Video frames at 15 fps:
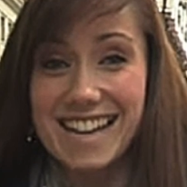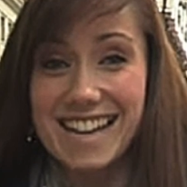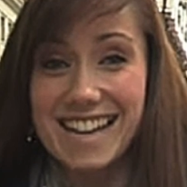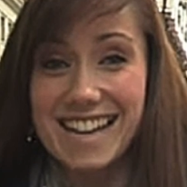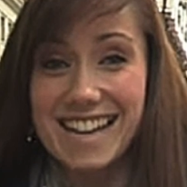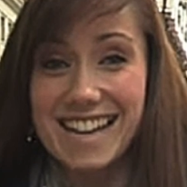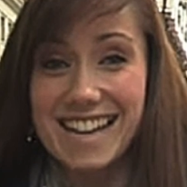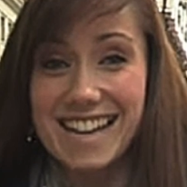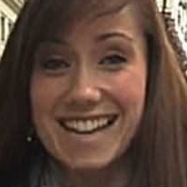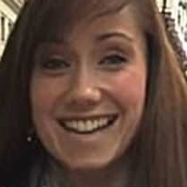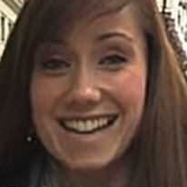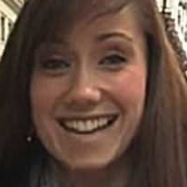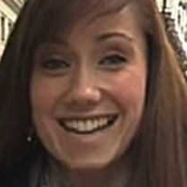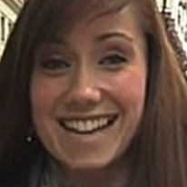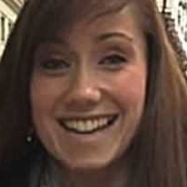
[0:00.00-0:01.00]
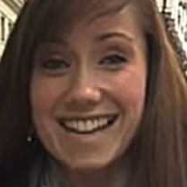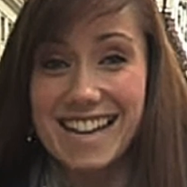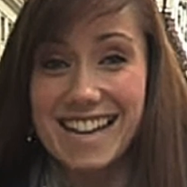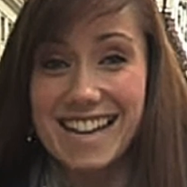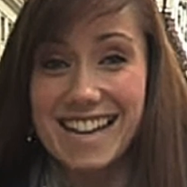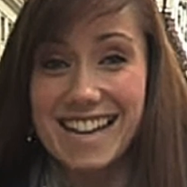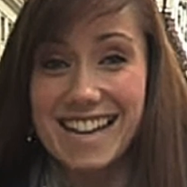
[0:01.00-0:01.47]

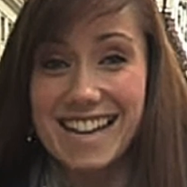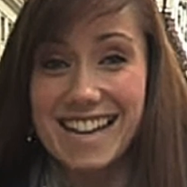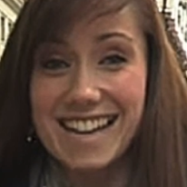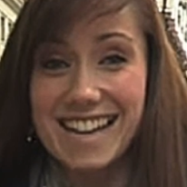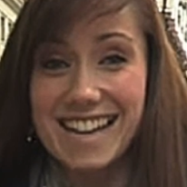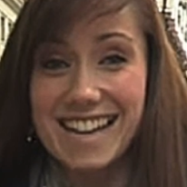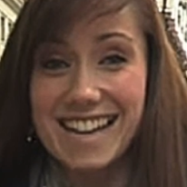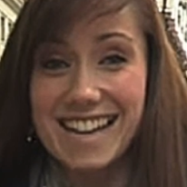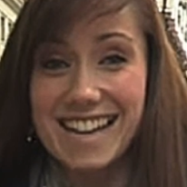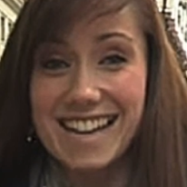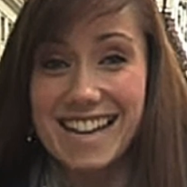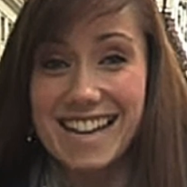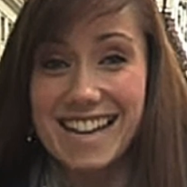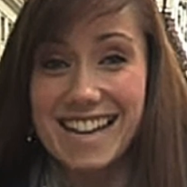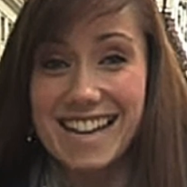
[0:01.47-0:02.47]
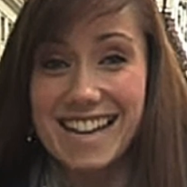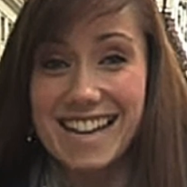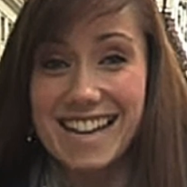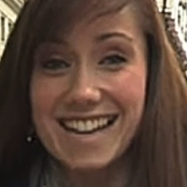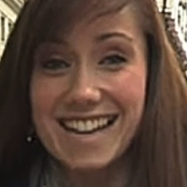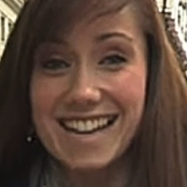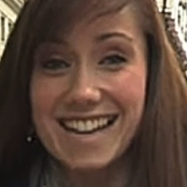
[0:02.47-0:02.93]

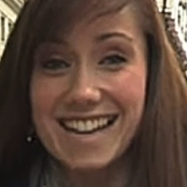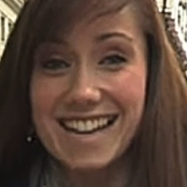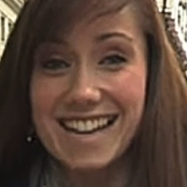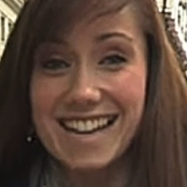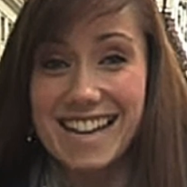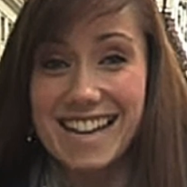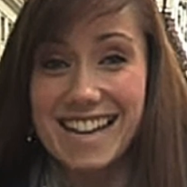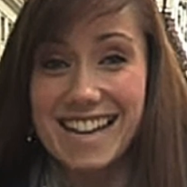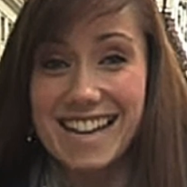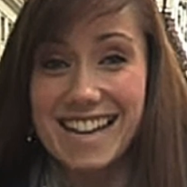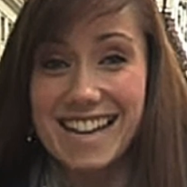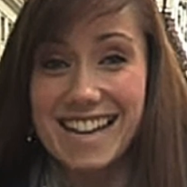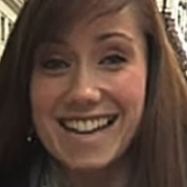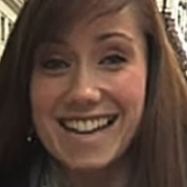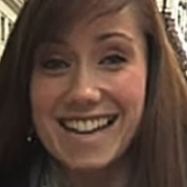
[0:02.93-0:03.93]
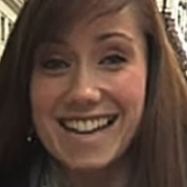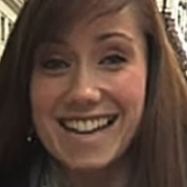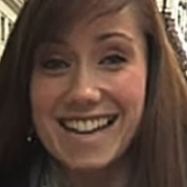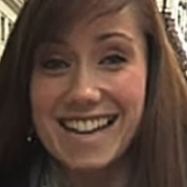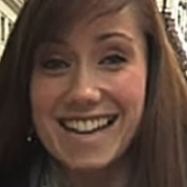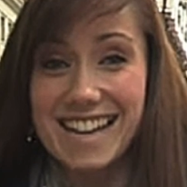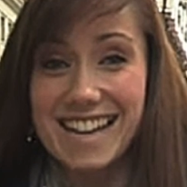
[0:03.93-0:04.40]

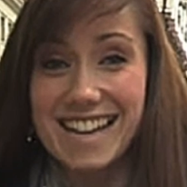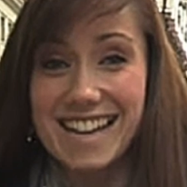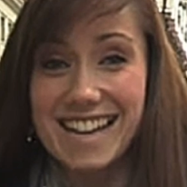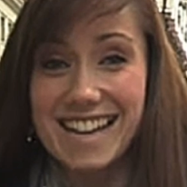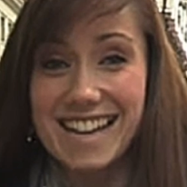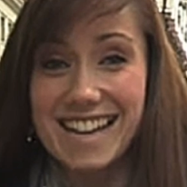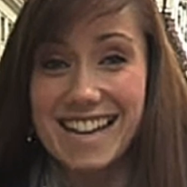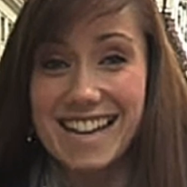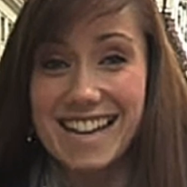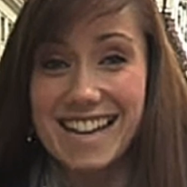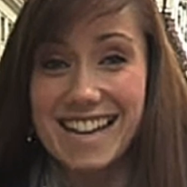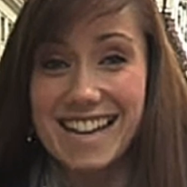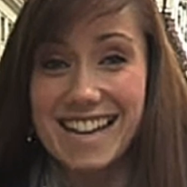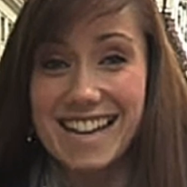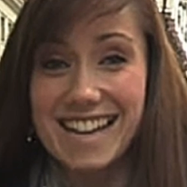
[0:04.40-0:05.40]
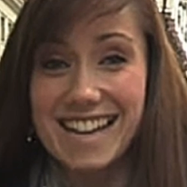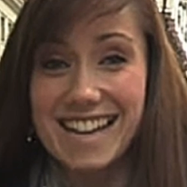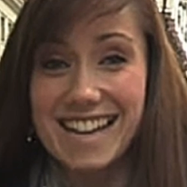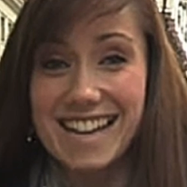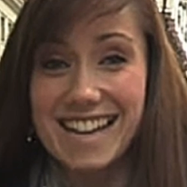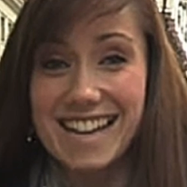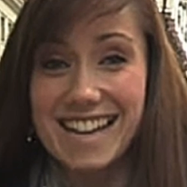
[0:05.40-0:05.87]

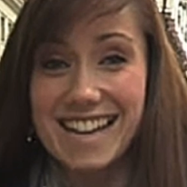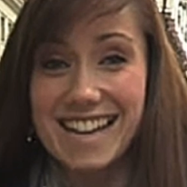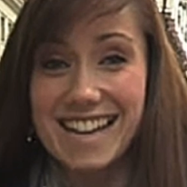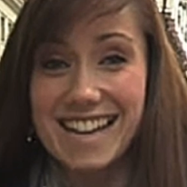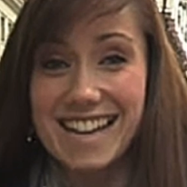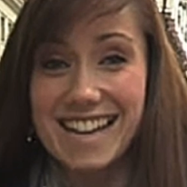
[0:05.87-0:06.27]
The face doesn't move, so there is nothing to read.